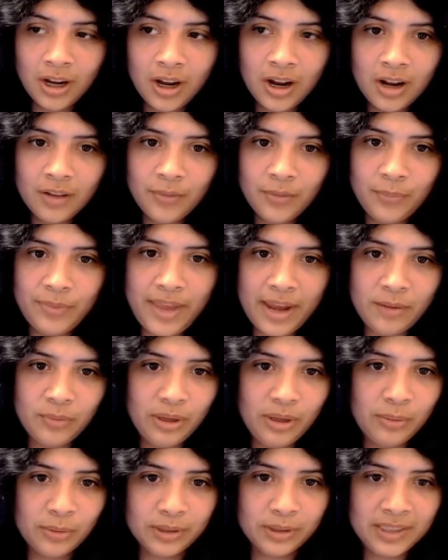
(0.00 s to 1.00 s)
than we
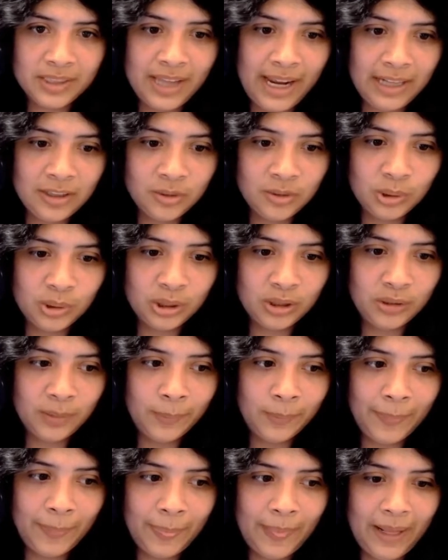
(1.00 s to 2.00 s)
were scheduled
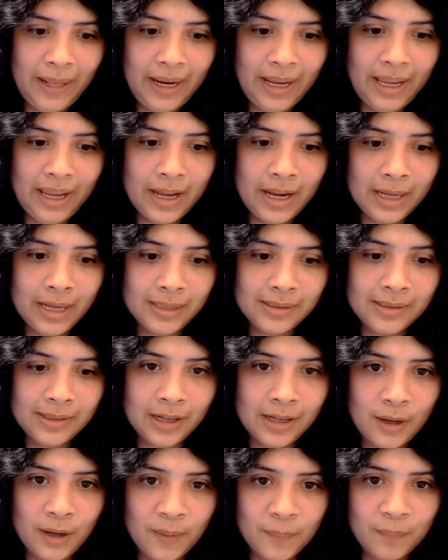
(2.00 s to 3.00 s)
and
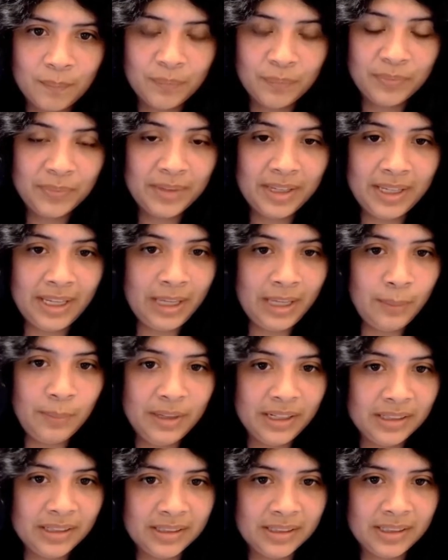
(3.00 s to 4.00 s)
keeping
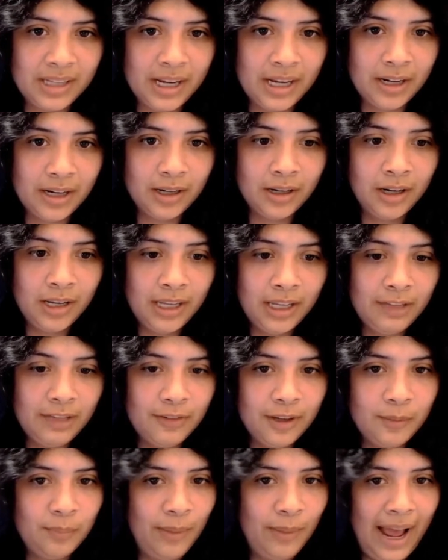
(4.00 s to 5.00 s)
us there
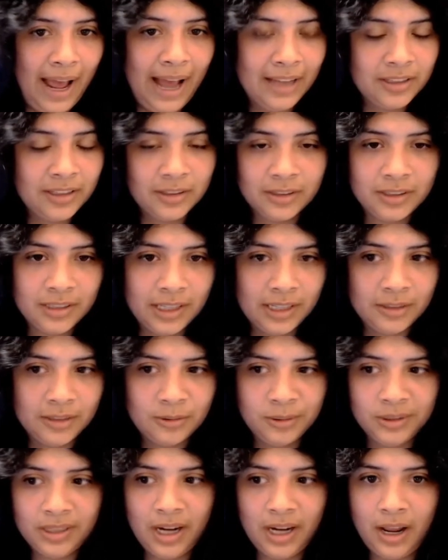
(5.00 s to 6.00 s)
even past our scheduled
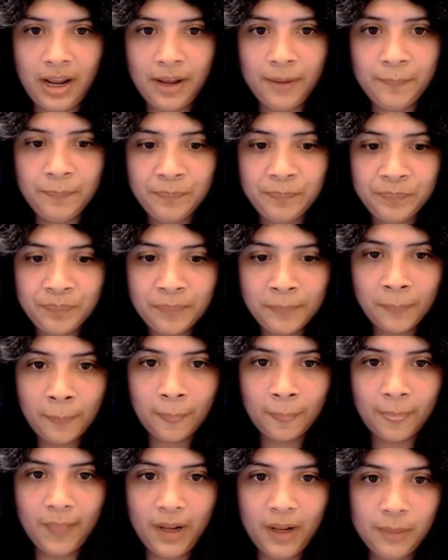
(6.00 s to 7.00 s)
time.
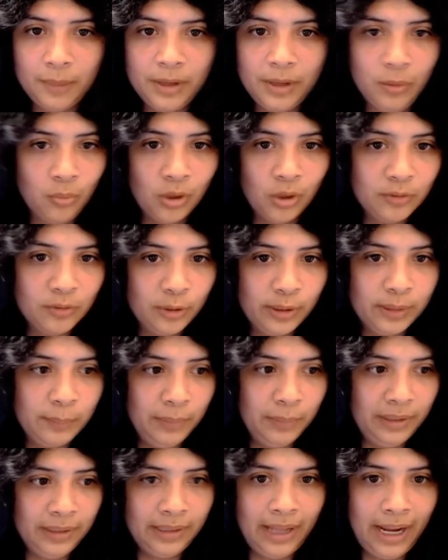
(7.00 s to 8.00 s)
They weren't really
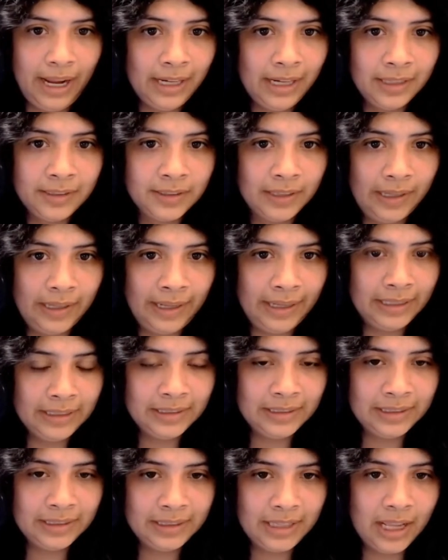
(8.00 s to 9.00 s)
polite to
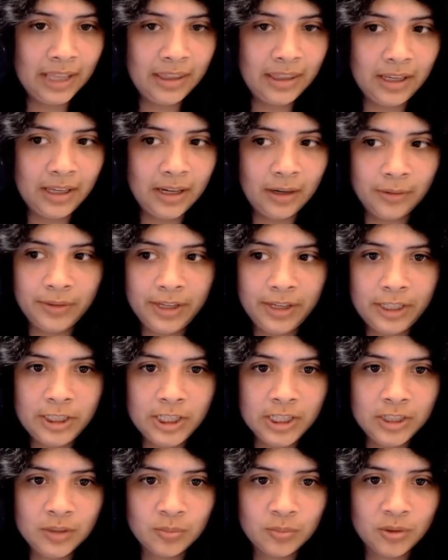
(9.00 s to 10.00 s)
us. They
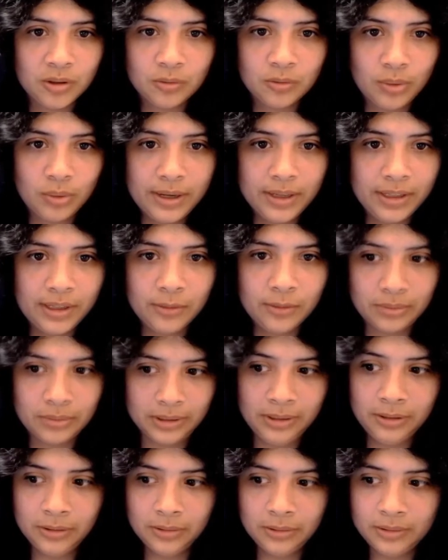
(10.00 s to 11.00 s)
just were really
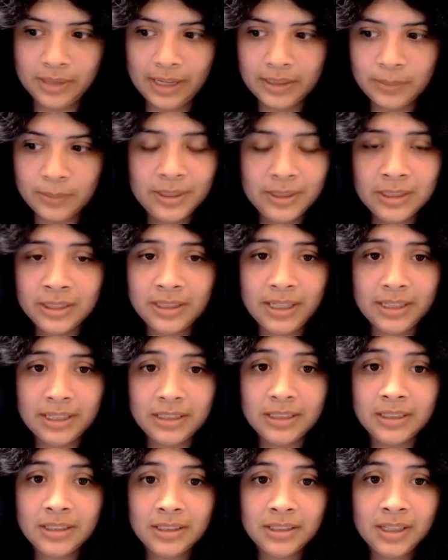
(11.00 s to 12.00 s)
rude. Not to mention that
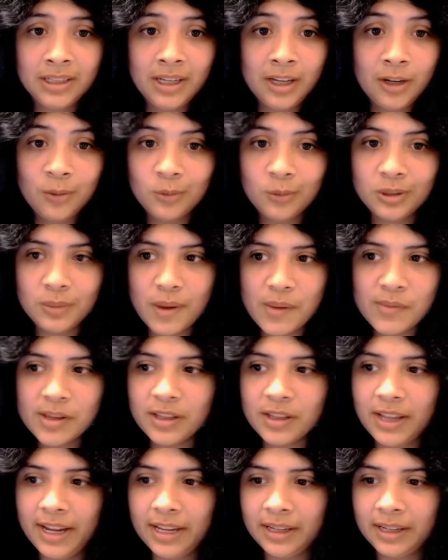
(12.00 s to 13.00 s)
it was maybe like